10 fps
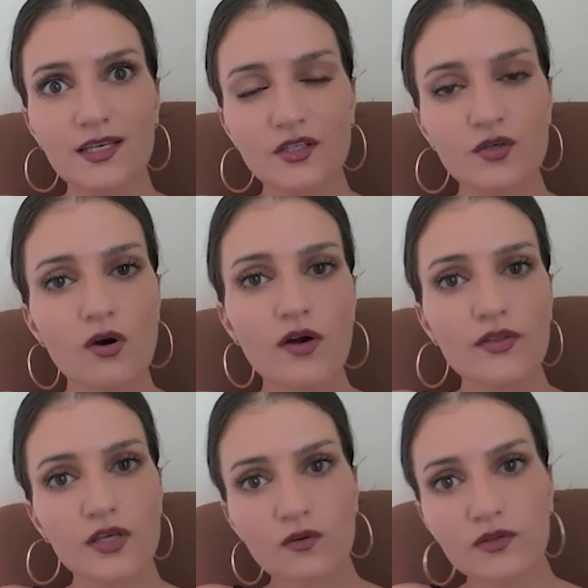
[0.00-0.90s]
you are
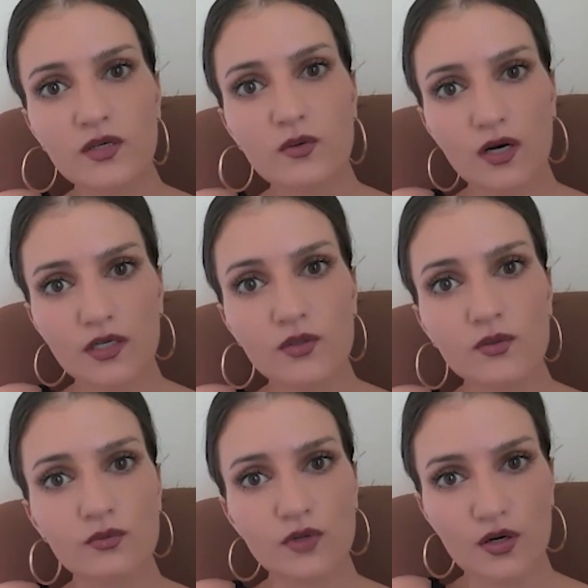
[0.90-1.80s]
the only one
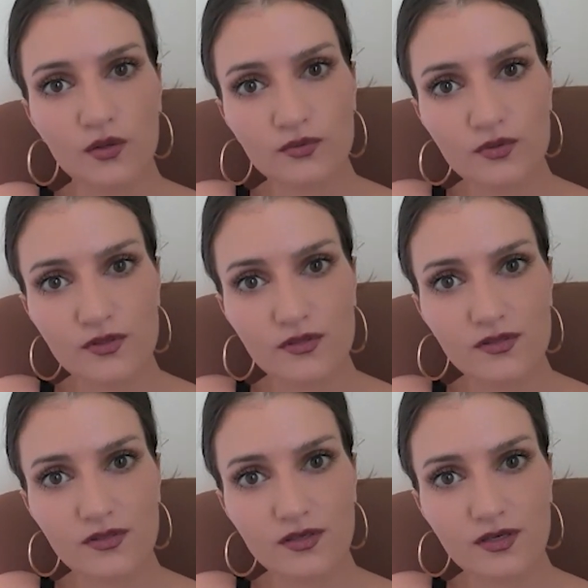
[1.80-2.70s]
who
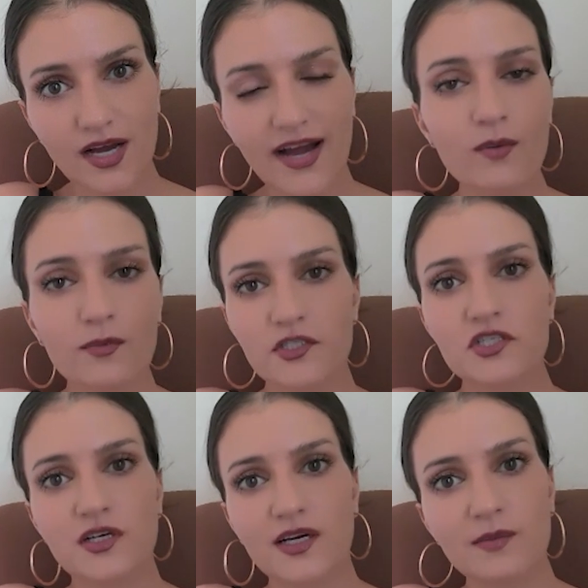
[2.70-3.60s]
knows how
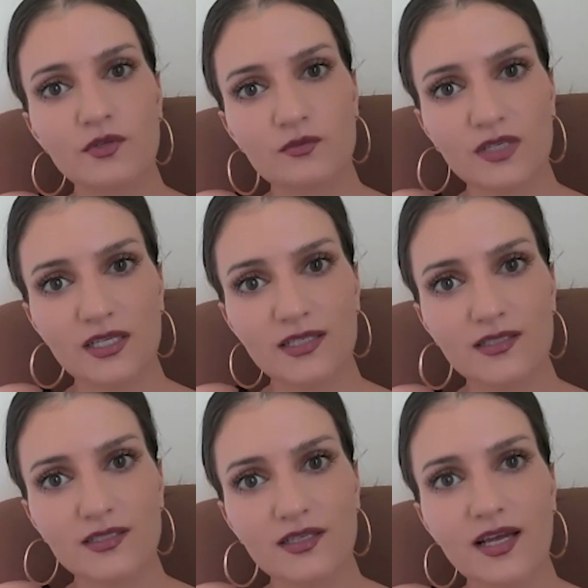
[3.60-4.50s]
much time you
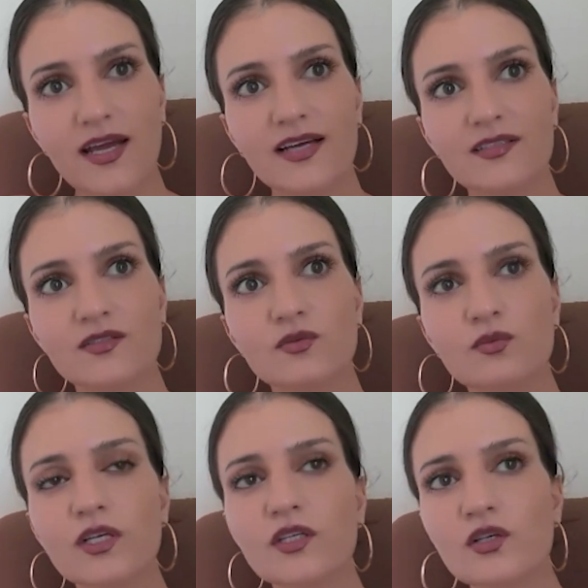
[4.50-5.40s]
need. And
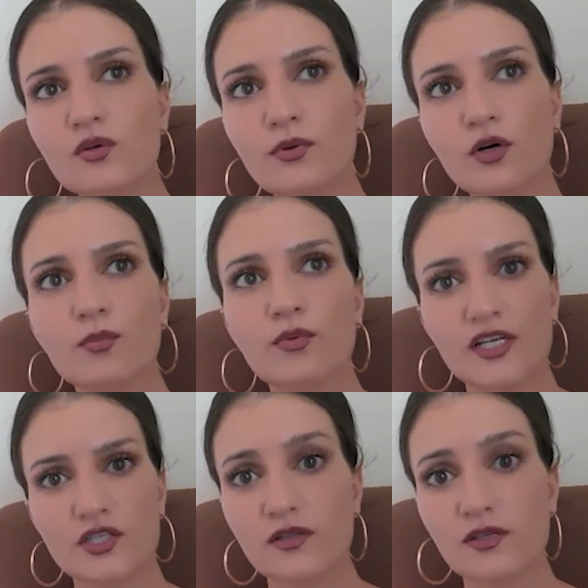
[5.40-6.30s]
when you put
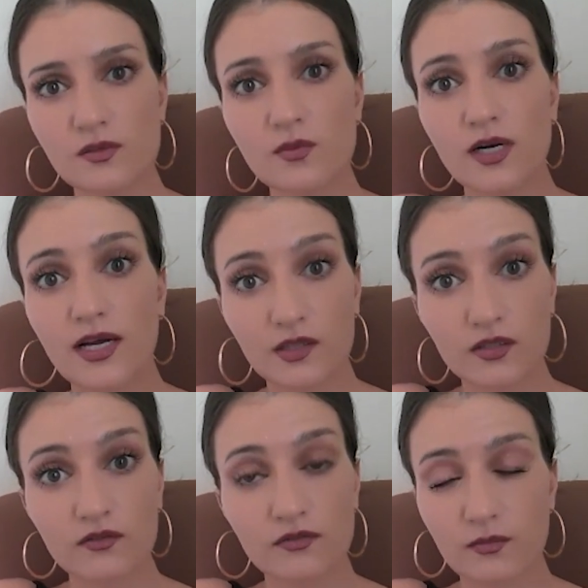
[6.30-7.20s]
pressure, this is what I
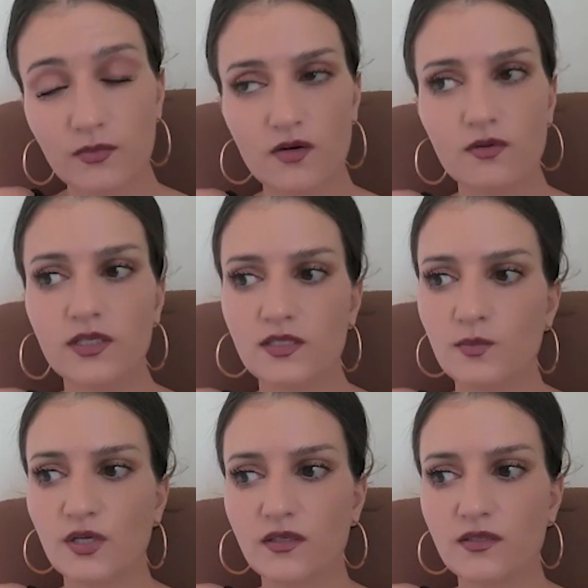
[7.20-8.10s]
learned from my own
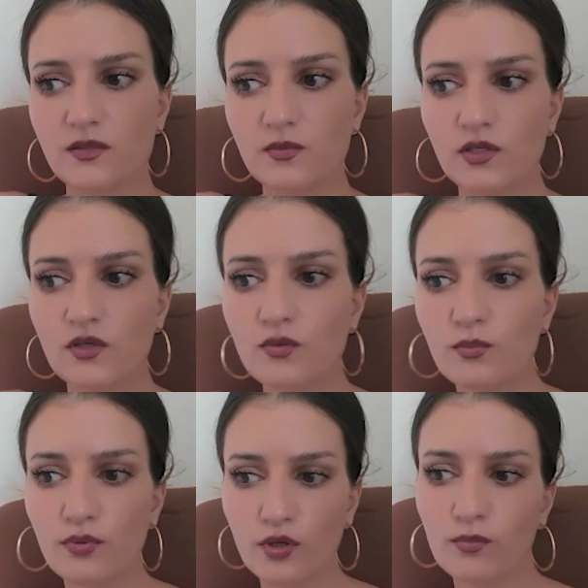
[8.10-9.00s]
experiences, when
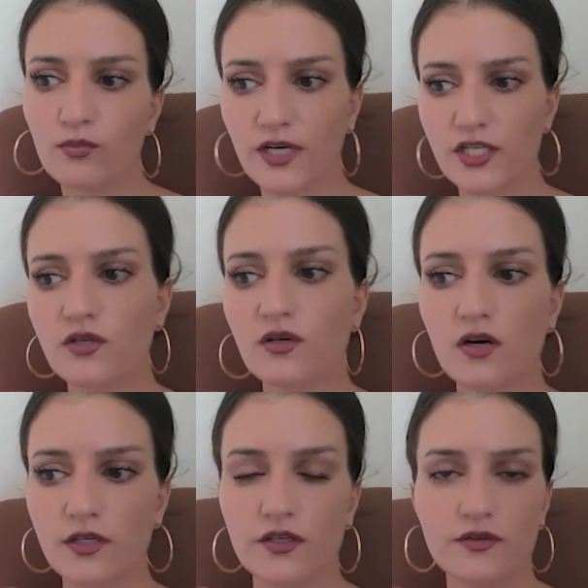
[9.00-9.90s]
you put pressure
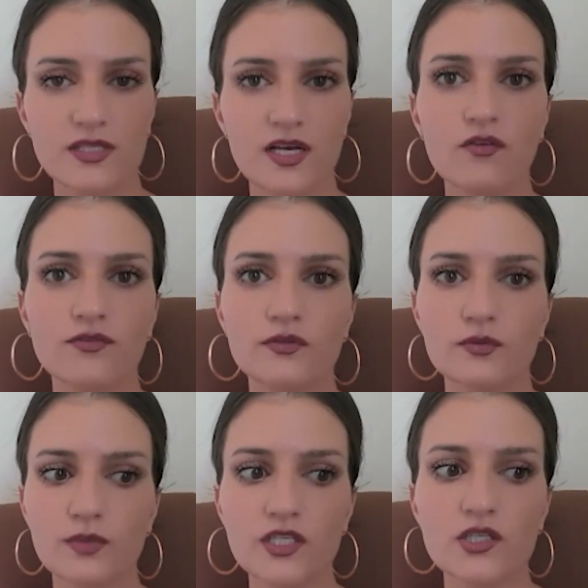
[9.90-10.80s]
on yourself
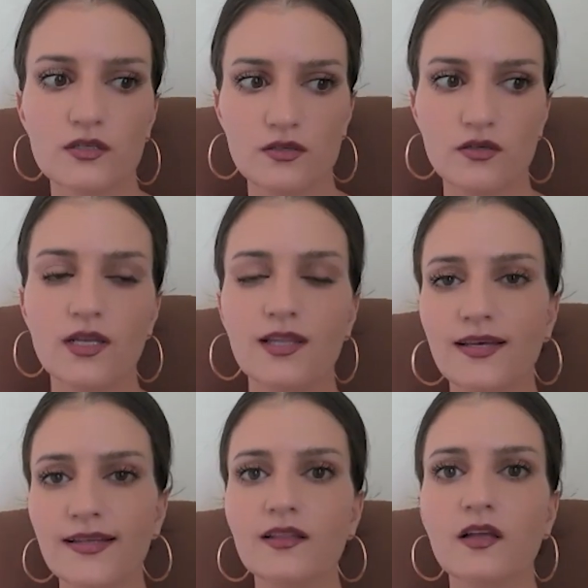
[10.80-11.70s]
to reach a certain
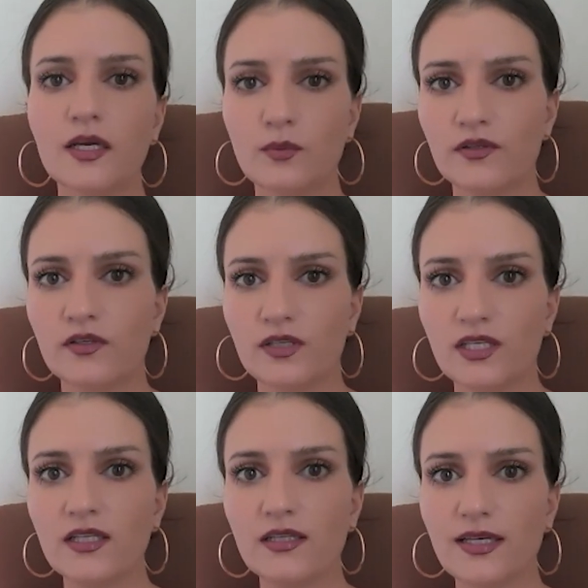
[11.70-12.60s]
deadline with your
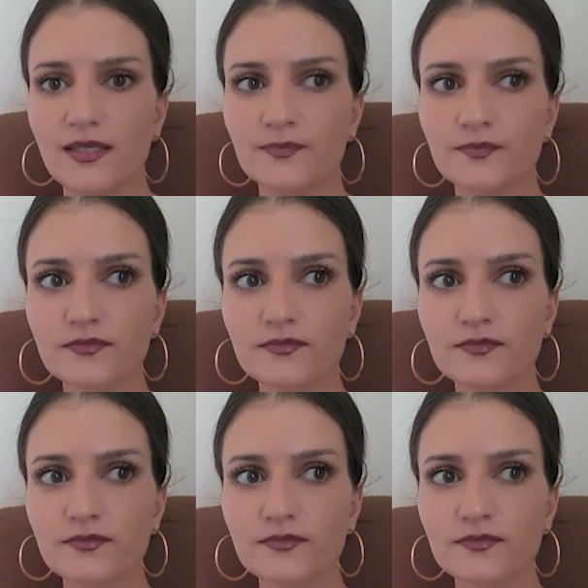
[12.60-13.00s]
healing,